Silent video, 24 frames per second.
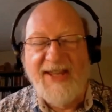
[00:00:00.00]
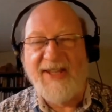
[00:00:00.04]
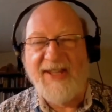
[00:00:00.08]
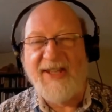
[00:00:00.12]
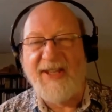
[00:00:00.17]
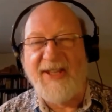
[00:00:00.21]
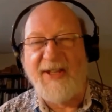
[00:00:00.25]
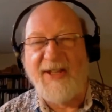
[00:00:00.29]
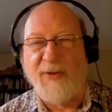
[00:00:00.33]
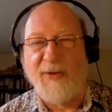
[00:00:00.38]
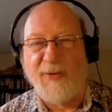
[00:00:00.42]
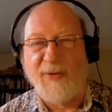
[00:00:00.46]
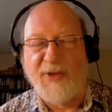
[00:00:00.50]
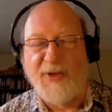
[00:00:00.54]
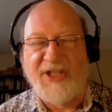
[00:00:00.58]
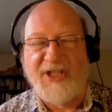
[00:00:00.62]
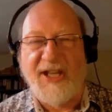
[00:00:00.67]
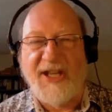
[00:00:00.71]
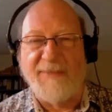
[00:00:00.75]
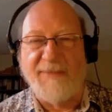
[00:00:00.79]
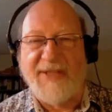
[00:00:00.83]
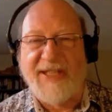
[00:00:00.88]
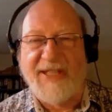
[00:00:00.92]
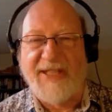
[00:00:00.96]
stem
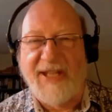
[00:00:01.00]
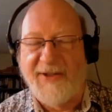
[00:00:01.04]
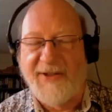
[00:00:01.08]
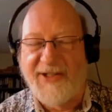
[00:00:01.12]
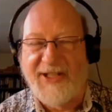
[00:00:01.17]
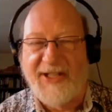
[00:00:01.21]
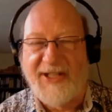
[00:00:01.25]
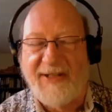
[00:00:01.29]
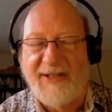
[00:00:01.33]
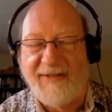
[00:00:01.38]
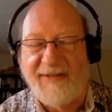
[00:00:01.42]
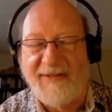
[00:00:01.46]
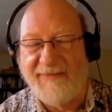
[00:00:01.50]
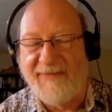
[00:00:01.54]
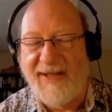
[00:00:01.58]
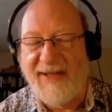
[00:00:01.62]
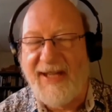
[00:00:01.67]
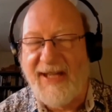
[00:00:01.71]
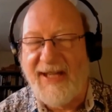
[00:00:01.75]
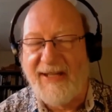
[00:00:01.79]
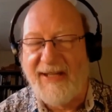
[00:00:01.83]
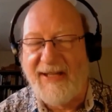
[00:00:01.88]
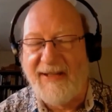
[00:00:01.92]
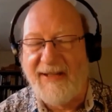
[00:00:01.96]
cells
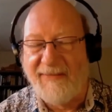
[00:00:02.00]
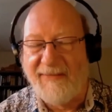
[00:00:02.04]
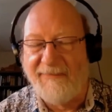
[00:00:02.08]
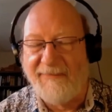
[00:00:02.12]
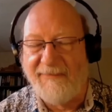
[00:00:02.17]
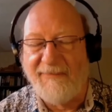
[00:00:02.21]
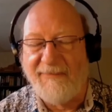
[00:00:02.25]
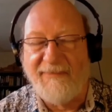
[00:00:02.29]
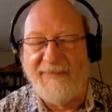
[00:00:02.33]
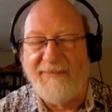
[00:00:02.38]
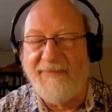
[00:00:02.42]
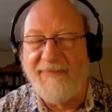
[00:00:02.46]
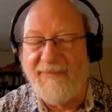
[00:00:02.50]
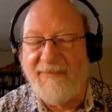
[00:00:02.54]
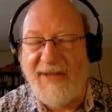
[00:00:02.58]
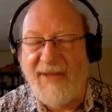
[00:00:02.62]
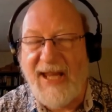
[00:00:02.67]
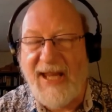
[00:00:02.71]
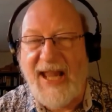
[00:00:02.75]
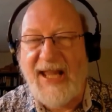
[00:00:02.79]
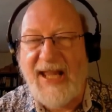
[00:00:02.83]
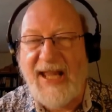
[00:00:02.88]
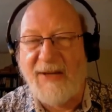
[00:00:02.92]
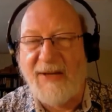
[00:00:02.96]
in
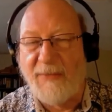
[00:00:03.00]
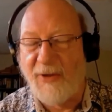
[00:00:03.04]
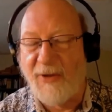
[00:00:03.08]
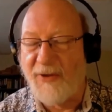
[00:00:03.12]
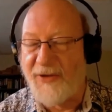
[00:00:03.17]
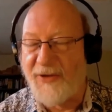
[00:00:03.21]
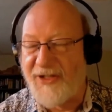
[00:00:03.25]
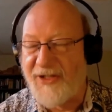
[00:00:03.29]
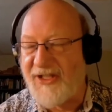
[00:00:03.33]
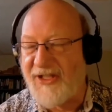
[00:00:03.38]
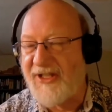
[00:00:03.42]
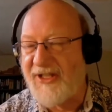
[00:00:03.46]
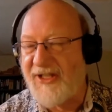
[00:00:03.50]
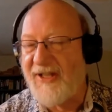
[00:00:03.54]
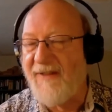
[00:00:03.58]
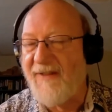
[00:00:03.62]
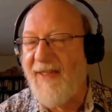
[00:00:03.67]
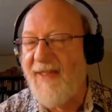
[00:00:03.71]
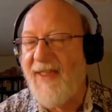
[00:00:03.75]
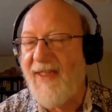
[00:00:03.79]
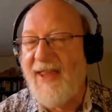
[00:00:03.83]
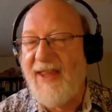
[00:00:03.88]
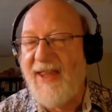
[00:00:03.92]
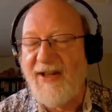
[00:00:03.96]
animals
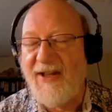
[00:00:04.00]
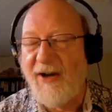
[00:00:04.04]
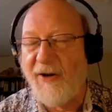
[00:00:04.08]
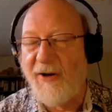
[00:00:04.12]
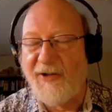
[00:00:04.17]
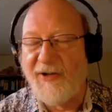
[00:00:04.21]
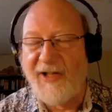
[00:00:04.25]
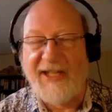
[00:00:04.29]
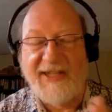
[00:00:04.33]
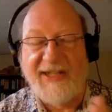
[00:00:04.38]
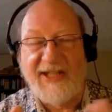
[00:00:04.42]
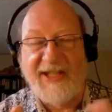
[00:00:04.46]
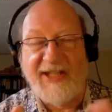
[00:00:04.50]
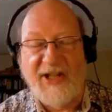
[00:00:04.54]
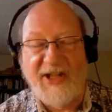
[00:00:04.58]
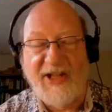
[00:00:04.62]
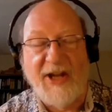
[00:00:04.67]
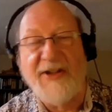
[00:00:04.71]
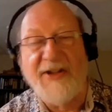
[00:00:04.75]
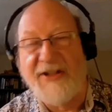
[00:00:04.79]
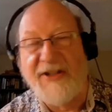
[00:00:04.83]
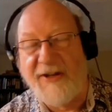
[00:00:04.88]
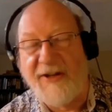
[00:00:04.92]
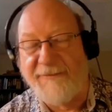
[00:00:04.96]
are like these
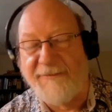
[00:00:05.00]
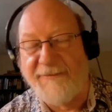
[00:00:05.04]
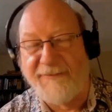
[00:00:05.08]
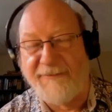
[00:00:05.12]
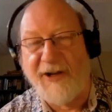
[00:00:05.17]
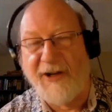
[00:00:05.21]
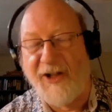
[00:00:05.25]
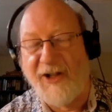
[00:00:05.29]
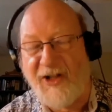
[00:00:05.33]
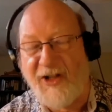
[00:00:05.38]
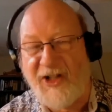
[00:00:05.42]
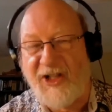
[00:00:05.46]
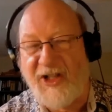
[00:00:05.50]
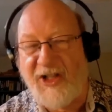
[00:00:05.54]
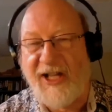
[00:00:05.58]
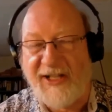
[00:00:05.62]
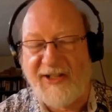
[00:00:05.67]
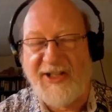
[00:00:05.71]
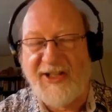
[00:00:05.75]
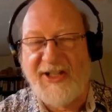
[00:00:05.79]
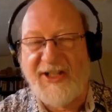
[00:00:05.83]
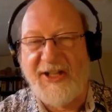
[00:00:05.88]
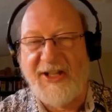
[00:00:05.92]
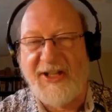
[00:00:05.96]
undifferentiated
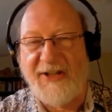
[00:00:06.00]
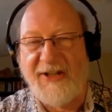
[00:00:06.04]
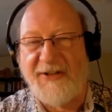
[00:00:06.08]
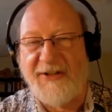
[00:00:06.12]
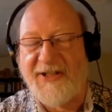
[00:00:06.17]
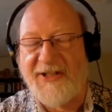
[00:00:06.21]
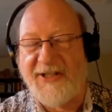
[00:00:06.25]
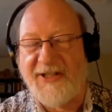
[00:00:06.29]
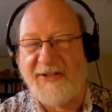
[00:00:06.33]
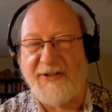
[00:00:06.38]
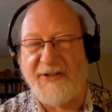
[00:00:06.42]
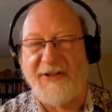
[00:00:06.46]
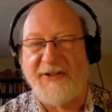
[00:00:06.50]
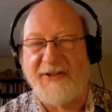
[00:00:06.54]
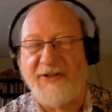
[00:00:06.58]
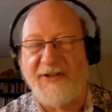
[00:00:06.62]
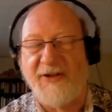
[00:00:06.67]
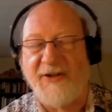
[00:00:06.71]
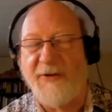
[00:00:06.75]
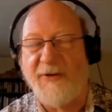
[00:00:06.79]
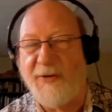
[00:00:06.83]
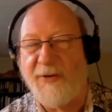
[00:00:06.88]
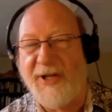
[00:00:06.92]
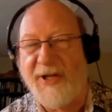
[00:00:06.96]
cells that could go
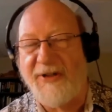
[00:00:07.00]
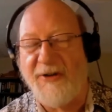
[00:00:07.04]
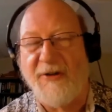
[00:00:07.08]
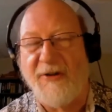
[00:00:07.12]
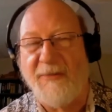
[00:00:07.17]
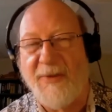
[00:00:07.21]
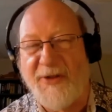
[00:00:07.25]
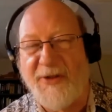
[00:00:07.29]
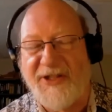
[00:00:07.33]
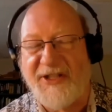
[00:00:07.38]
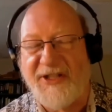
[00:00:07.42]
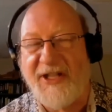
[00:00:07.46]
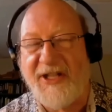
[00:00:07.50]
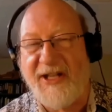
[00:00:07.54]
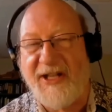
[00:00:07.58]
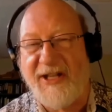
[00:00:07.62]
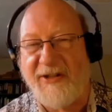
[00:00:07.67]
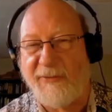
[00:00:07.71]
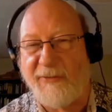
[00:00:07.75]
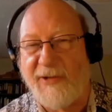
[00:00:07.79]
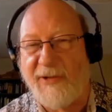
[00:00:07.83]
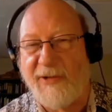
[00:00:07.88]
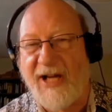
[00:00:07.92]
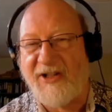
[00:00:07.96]
in almost any
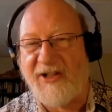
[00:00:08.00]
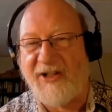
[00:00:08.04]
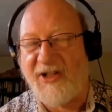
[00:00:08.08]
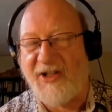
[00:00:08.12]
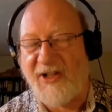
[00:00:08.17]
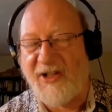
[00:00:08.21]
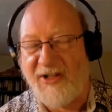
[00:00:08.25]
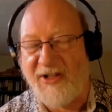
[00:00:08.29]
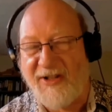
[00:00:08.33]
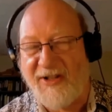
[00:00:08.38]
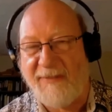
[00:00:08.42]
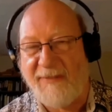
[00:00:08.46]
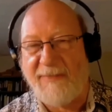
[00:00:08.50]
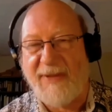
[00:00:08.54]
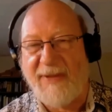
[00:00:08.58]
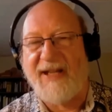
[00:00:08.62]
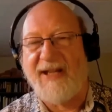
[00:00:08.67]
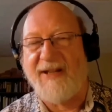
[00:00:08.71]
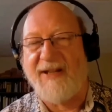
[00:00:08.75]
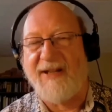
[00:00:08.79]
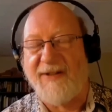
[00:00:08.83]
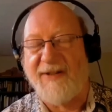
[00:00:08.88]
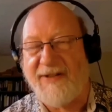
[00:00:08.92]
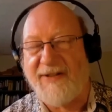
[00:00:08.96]
direction depending on
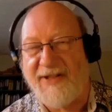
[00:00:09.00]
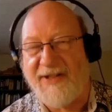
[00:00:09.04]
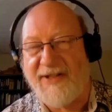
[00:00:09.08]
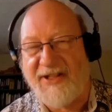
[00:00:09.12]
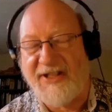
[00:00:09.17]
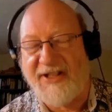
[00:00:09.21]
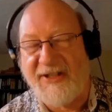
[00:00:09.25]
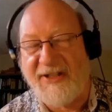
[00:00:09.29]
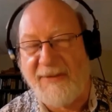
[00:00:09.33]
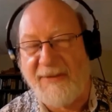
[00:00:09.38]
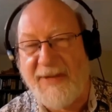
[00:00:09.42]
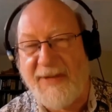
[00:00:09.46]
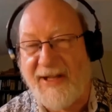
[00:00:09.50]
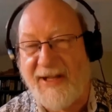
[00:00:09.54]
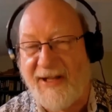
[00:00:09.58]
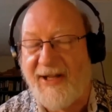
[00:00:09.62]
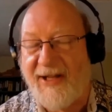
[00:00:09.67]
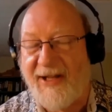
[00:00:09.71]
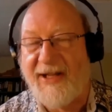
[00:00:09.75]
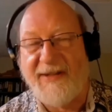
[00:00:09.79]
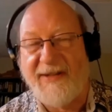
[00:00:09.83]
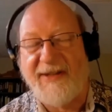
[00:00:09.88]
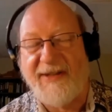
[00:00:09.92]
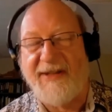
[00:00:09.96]
the stimuli
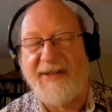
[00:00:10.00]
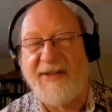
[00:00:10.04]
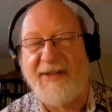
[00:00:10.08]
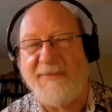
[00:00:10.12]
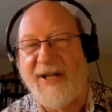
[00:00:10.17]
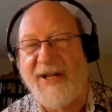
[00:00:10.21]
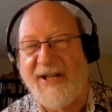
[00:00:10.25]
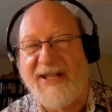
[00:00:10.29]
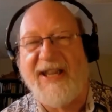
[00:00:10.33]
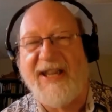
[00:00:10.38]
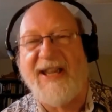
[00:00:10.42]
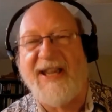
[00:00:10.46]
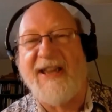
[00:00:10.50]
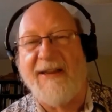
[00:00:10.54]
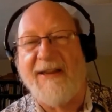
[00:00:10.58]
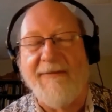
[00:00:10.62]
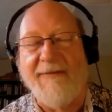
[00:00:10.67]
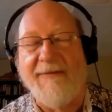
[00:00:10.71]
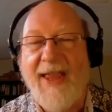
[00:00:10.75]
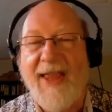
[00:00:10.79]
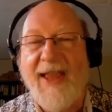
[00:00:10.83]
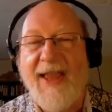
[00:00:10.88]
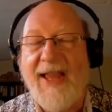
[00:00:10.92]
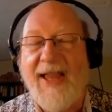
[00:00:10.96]
that you might have.
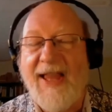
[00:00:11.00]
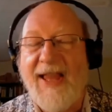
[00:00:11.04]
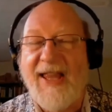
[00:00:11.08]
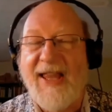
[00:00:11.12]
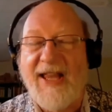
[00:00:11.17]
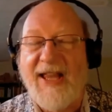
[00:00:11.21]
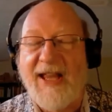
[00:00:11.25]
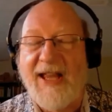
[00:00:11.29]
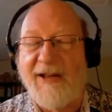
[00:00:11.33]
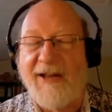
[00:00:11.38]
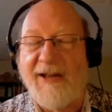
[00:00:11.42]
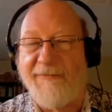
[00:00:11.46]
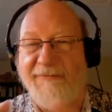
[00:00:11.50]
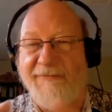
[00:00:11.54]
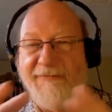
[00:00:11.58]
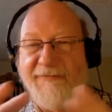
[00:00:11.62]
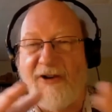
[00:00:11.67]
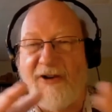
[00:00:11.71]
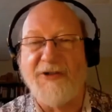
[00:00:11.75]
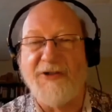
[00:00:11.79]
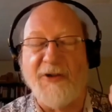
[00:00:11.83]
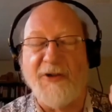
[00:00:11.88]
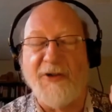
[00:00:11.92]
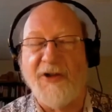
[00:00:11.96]
And
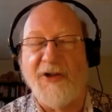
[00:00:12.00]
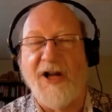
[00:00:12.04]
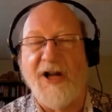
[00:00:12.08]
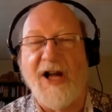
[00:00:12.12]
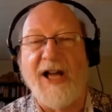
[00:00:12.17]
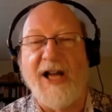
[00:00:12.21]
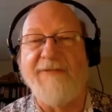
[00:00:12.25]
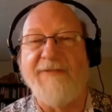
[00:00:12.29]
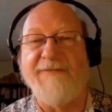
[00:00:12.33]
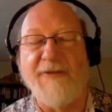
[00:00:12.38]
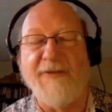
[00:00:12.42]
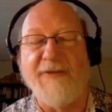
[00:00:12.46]
fungal hyphal